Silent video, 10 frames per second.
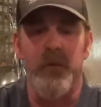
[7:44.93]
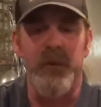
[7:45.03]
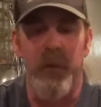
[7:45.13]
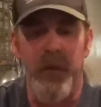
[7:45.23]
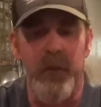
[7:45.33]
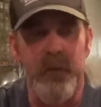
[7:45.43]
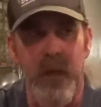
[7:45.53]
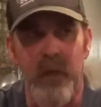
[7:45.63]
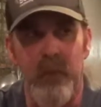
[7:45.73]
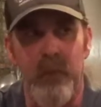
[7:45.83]
we're still getting the
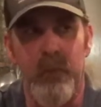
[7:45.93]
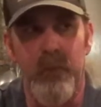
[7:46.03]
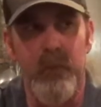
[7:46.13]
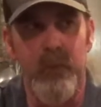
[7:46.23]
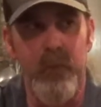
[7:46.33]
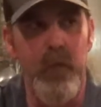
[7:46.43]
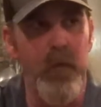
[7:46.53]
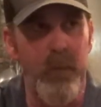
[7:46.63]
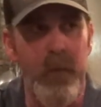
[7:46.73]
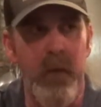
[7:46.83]
same
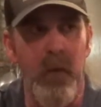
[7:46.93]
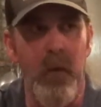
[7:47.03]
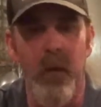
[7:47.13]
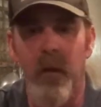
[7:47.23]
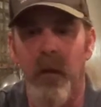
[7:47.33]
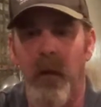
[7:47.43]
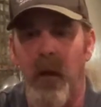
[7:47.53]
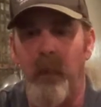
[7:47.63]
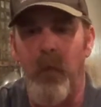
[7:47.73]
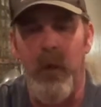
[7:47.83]
good beer,
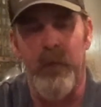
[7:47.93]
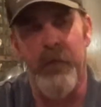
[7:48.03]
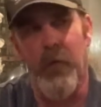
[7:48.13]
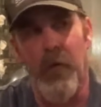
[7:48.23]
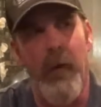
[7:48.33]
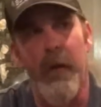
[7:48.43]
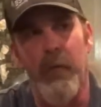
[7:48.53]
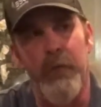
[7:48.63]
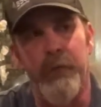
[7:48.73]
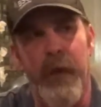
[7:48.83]
but we're able to turn it around a
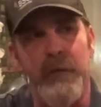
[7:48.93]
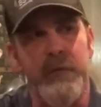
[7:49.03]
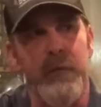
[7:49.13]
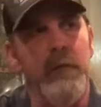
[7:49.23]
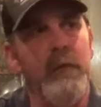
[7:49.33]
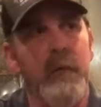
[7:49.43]
little faster